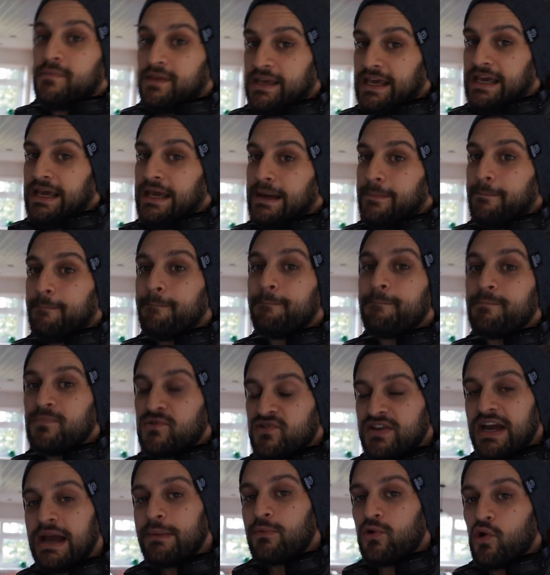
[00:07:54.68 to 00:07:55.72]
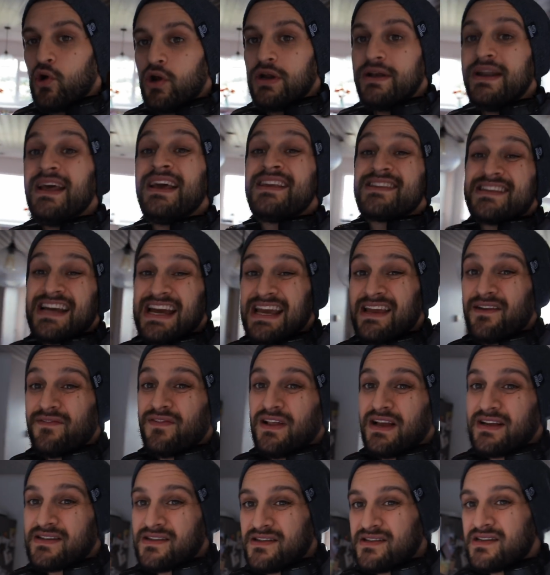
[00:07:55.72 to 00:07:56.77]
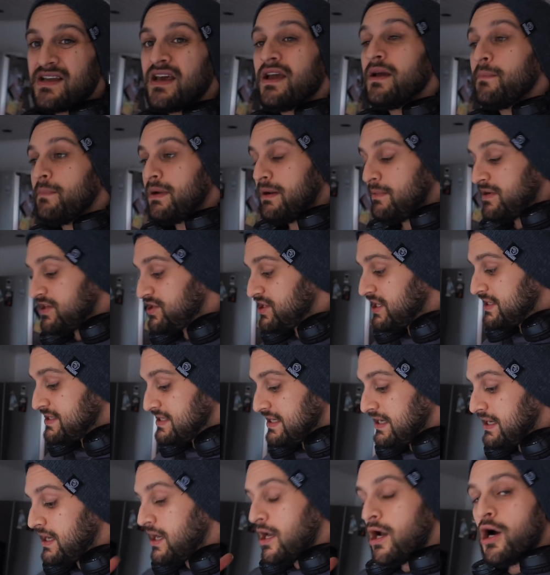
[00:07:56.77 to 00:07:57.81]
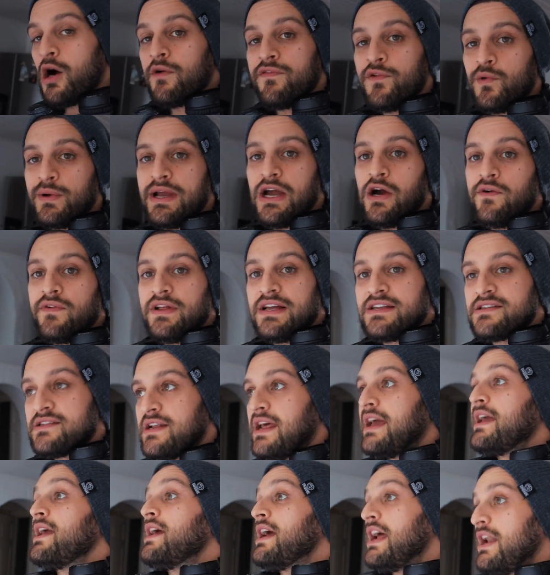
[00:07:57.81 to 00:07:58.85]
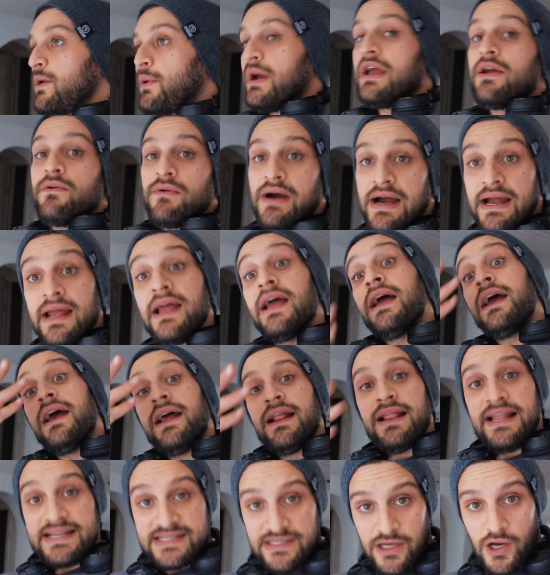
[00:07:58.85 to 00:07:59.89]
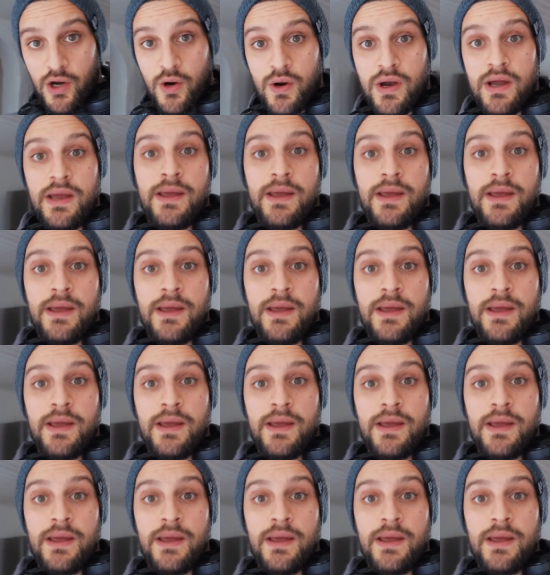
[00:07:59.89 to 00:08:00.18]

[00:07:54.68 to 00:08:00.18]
Yeah, tight groin, tight hip flexors, been a bit shitty. Hopefully we'll get over that today. Anyway, right, Let's go.